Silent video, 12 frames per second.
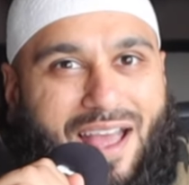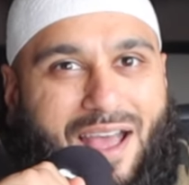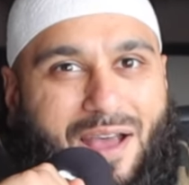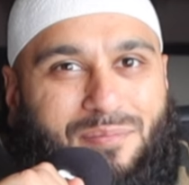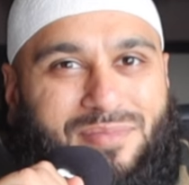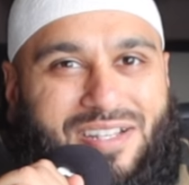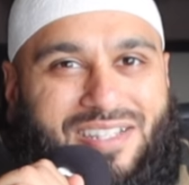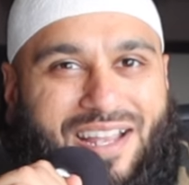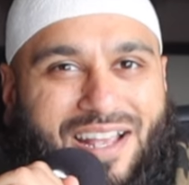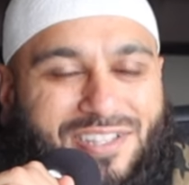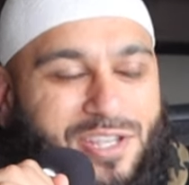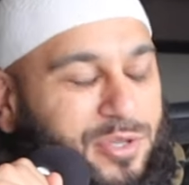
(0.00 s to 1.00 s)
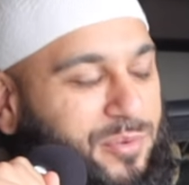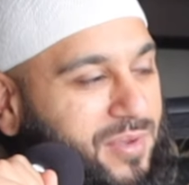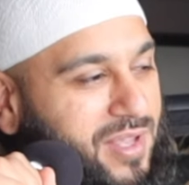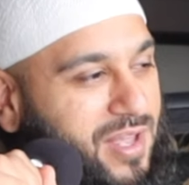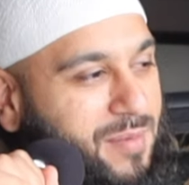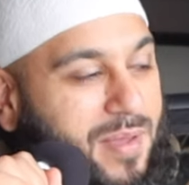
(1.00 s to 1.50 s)
I'm just like SQ.
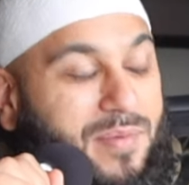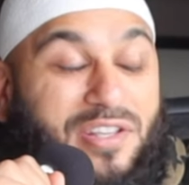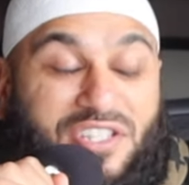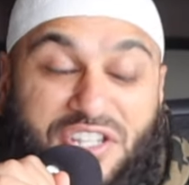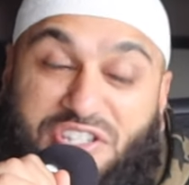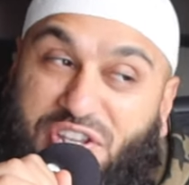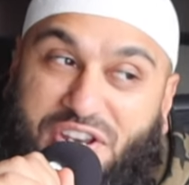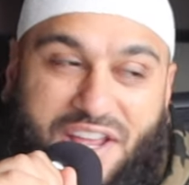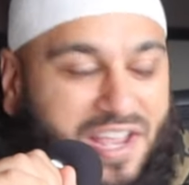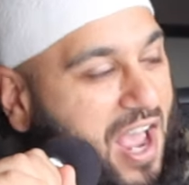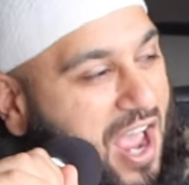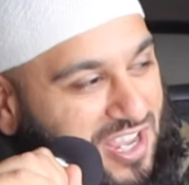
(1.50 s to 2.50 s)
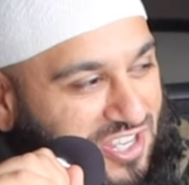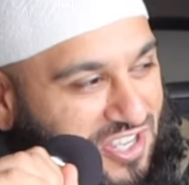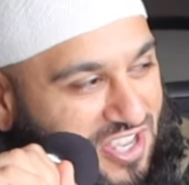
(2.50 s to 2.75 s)
Maybe it's the Sunnah Guy